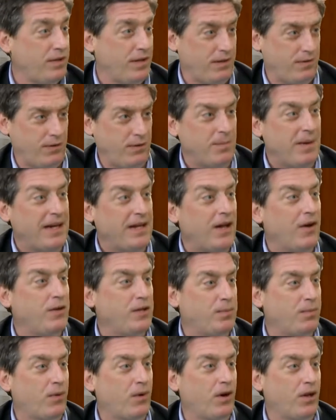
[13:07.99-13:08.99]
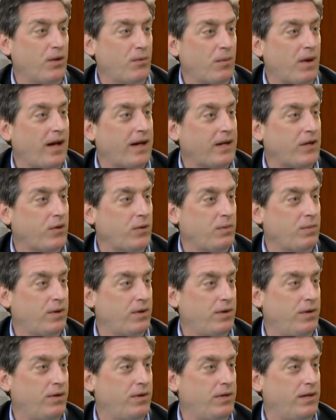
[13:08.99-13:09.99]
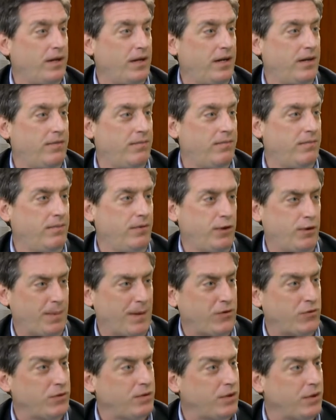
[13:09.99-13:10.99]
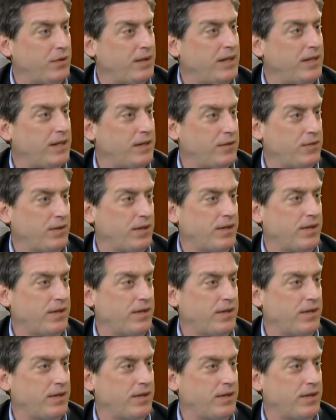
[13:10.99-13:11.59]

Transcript: as you may know, it's part of the Rock Hill Road Special Zoning District.